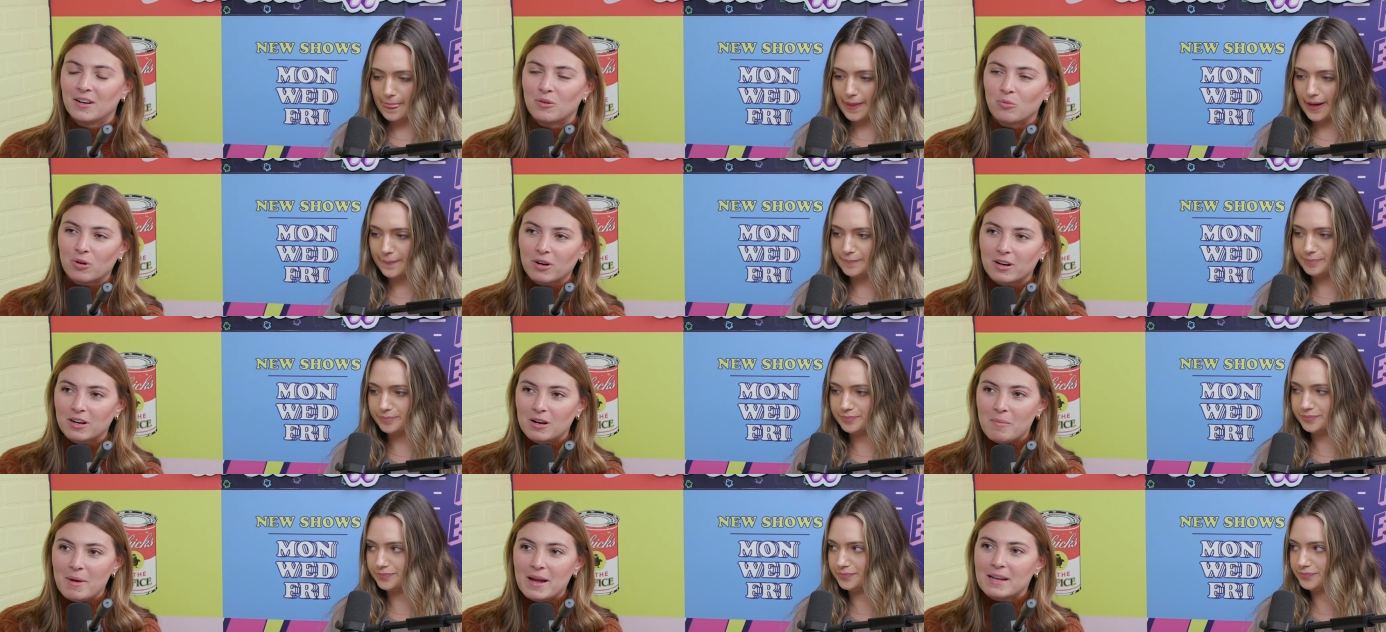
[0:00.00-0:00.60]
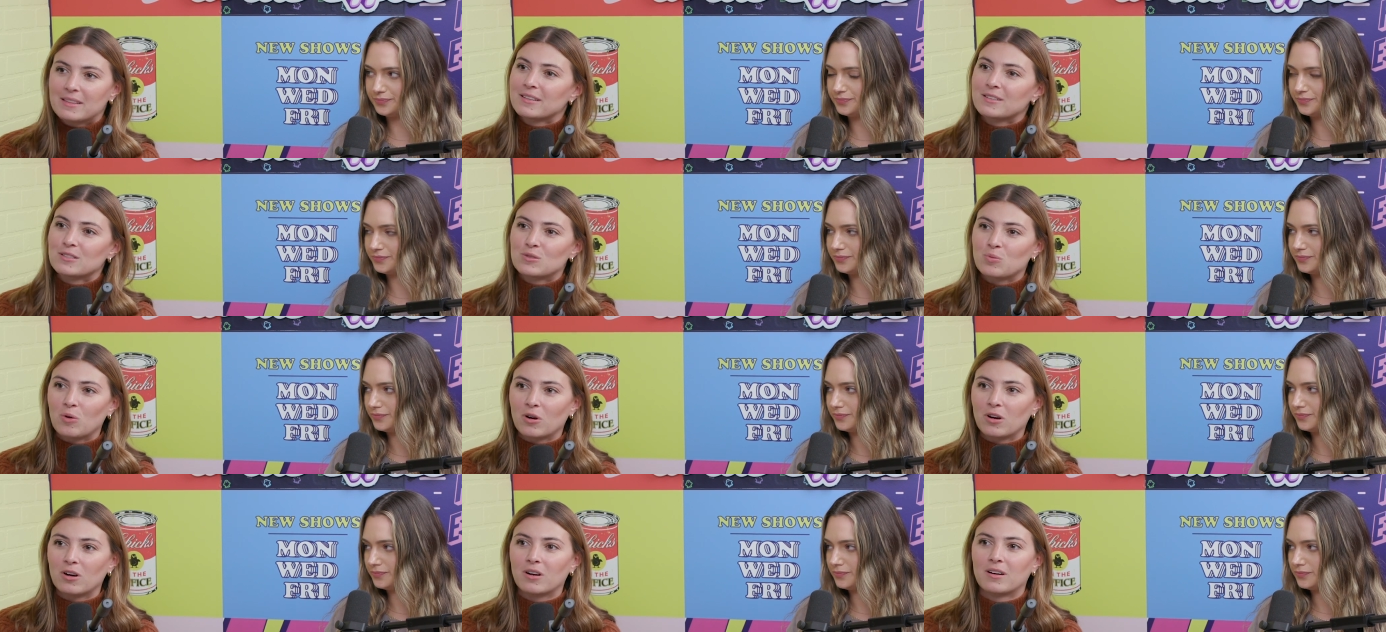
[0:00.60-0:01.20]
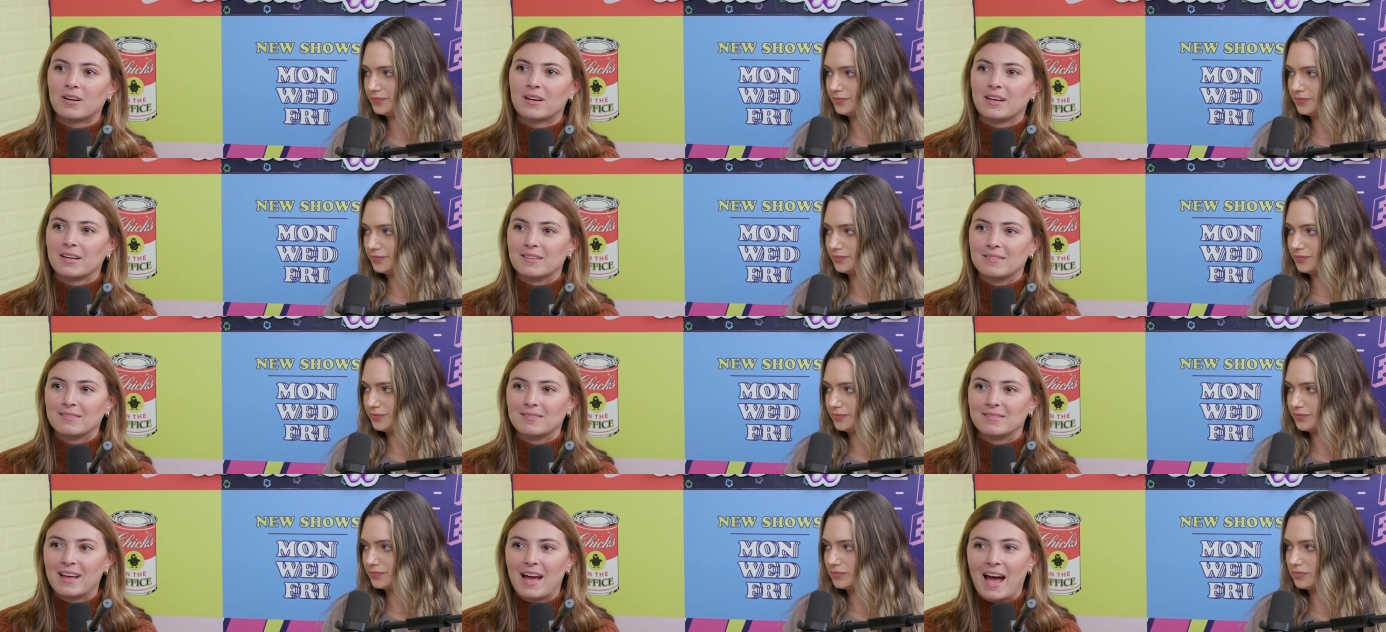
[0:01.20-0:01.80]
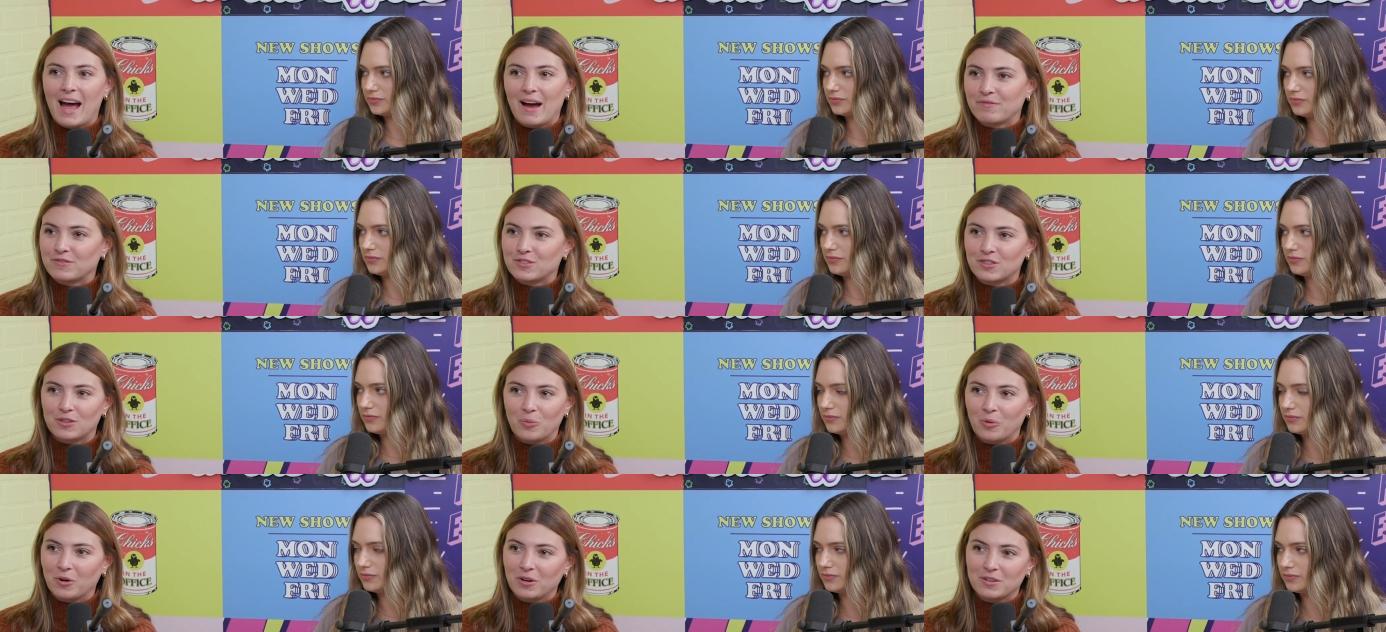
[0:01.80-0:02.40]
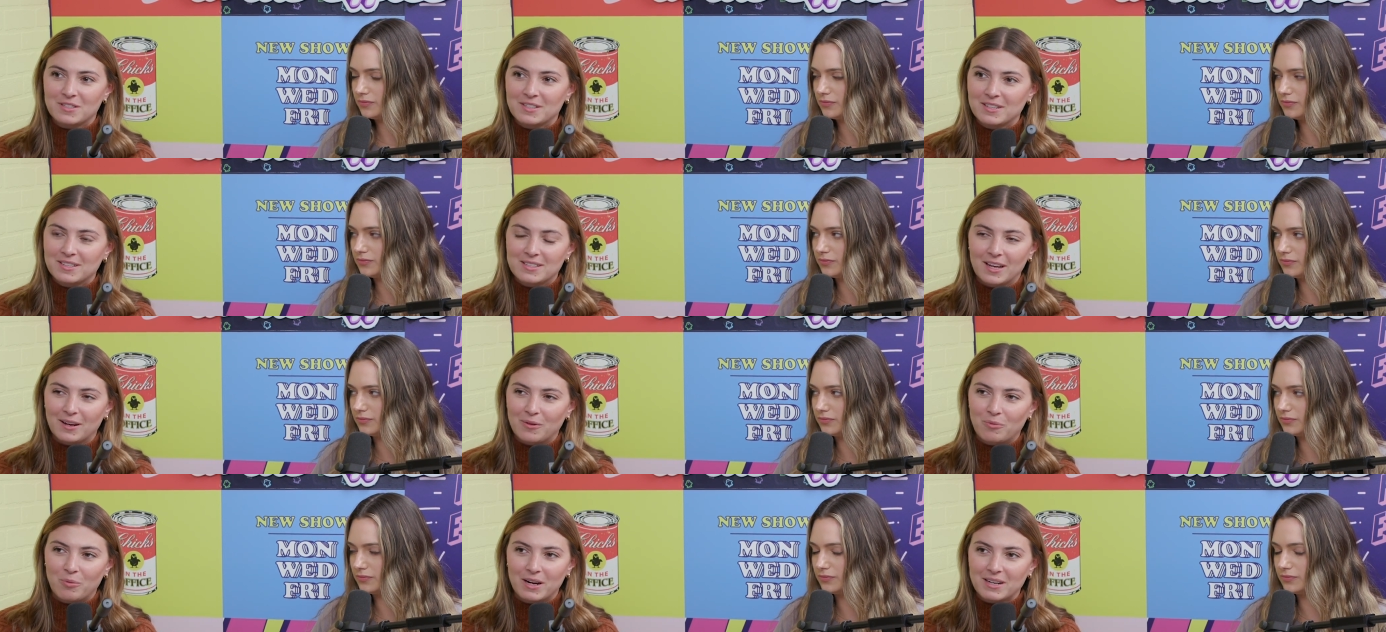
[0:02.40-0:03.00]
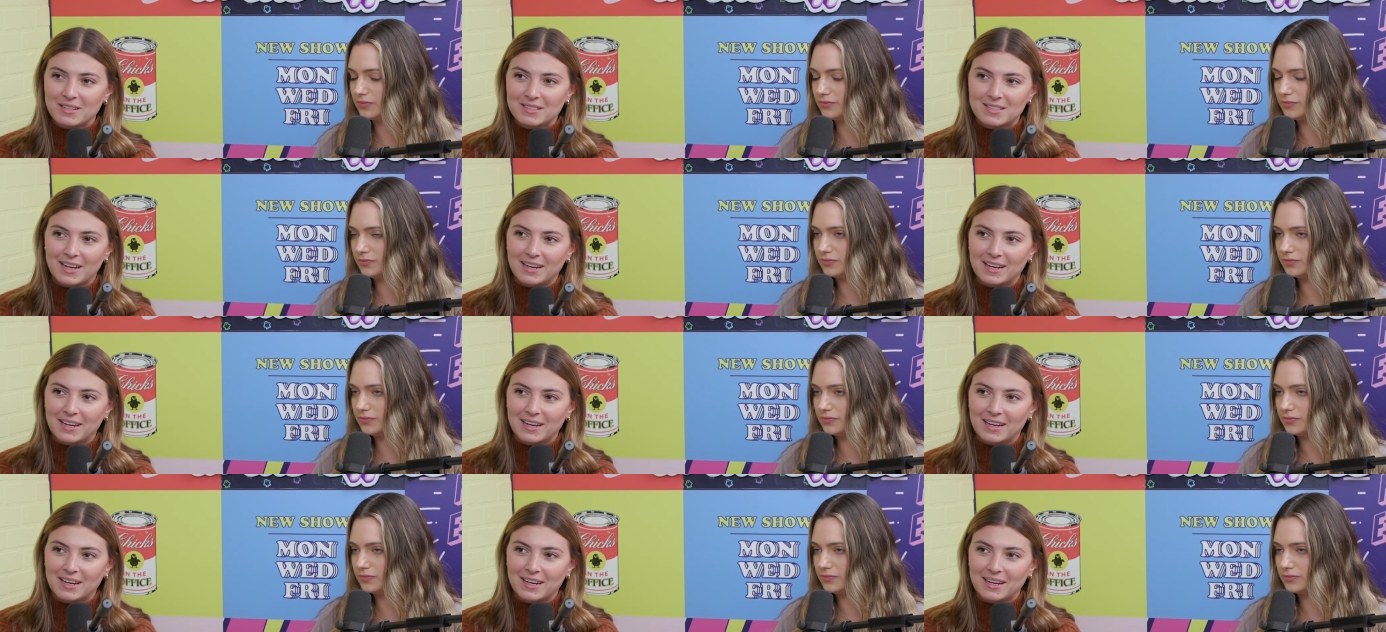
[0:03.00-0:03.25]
Speaker 1: we're gonna make this work and afterwards it's like wait a